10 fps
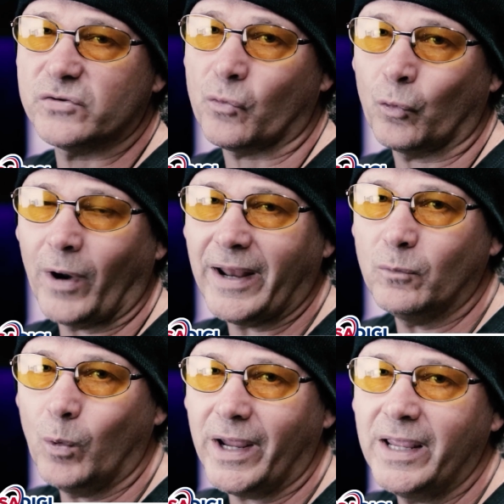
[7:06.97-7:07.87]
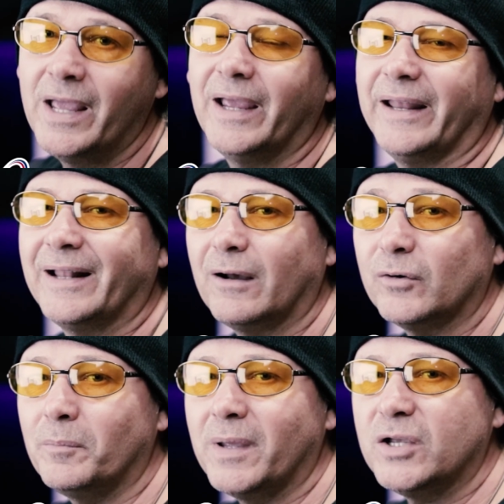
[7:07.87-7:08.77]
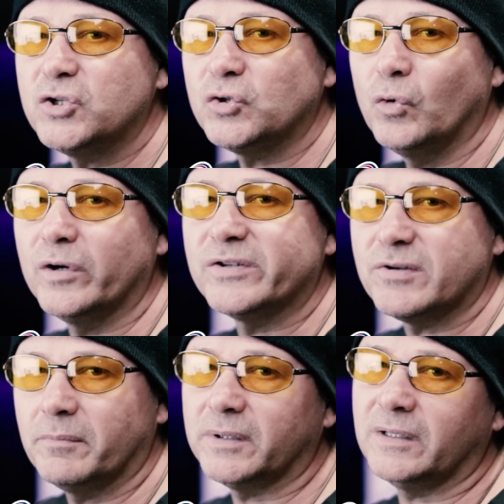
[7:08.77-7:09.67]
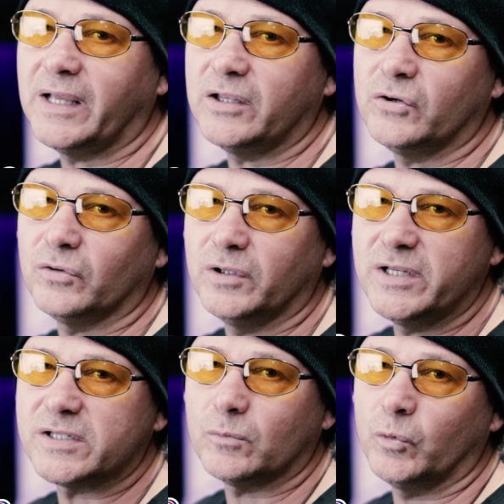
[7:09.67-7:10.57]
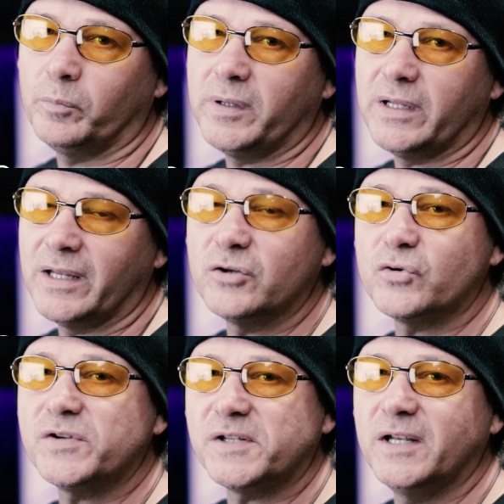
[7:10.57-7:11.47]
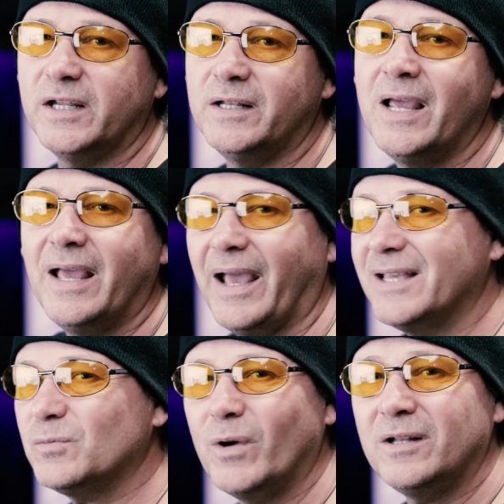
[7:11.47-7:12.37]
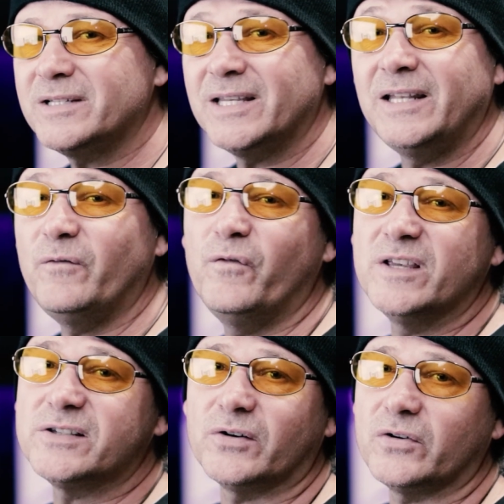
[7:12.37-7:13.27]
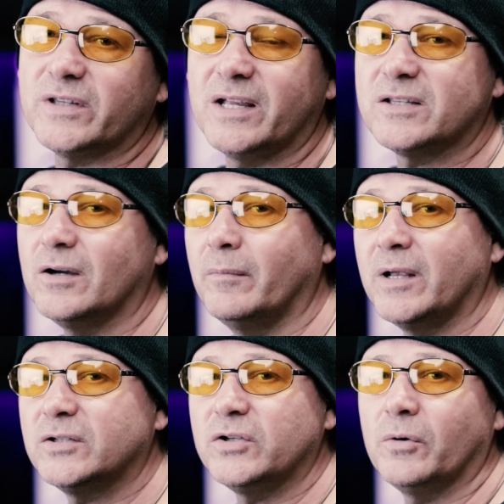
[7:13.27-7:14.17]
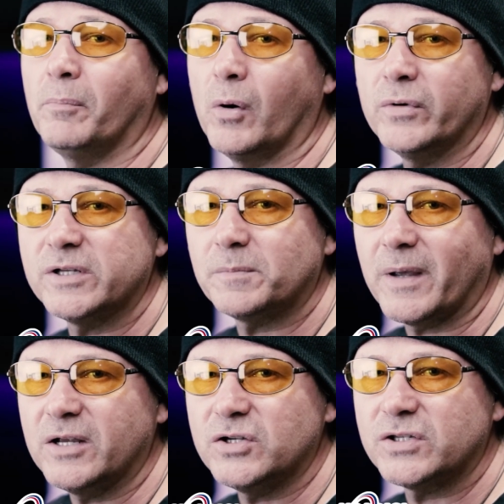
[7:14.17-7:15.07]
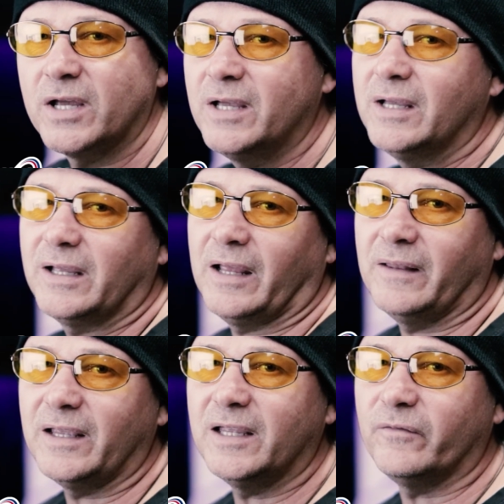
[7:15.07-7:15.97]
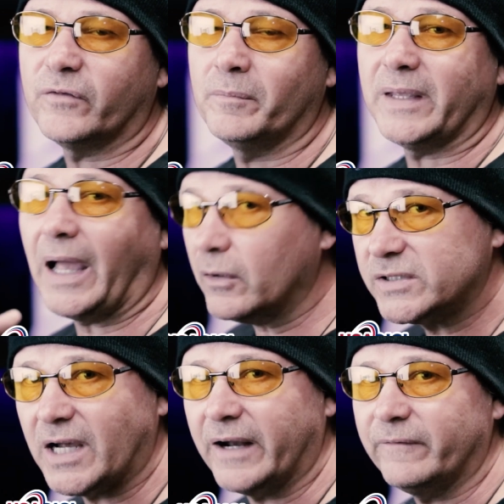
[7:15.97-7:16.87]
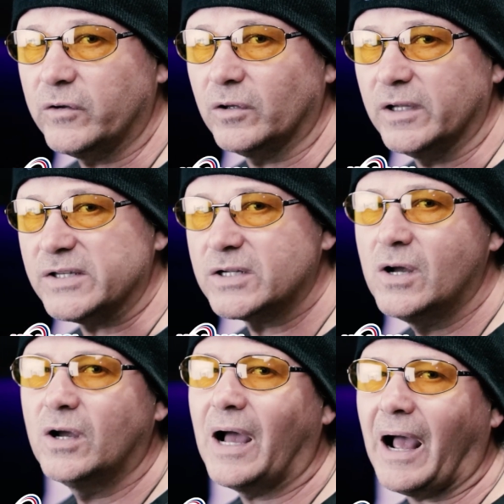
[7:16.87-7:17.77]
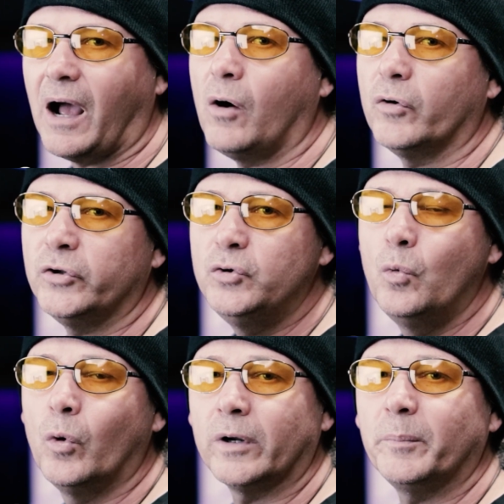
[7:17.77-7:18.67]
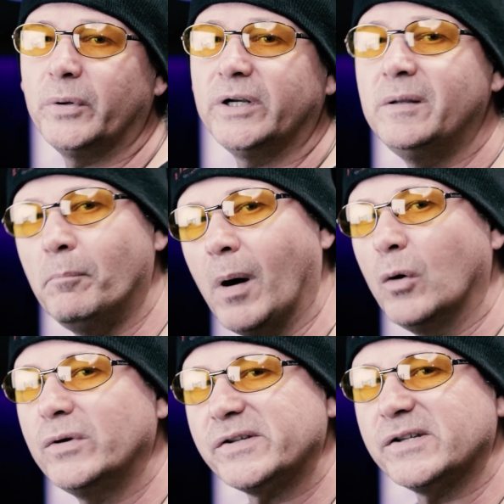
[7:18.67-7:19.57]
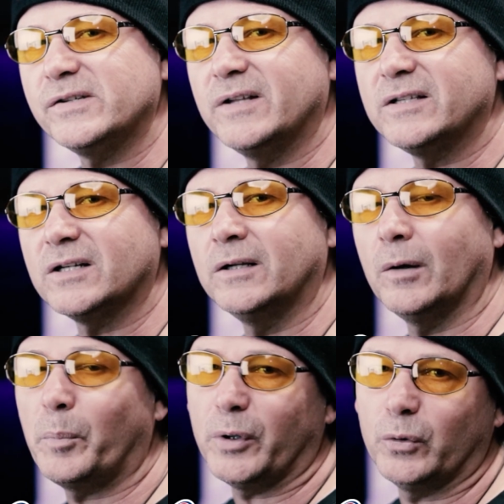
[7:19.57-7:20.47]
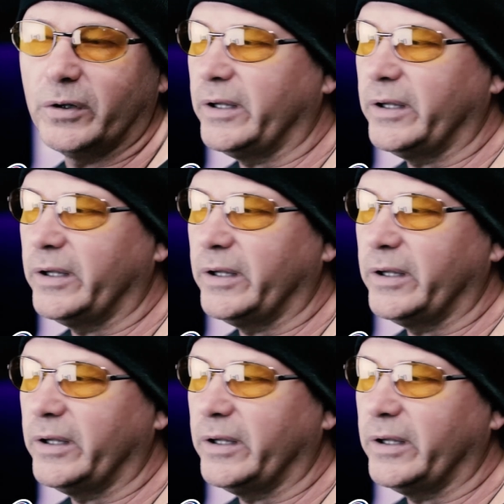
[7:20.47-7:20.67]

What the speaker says: the right way and how to make sure it's something that your list would be interested in, as well as any visitors that's coming to your bonus pages and they get from the outside of your list, how you want to put in bonuses that's going to appeal to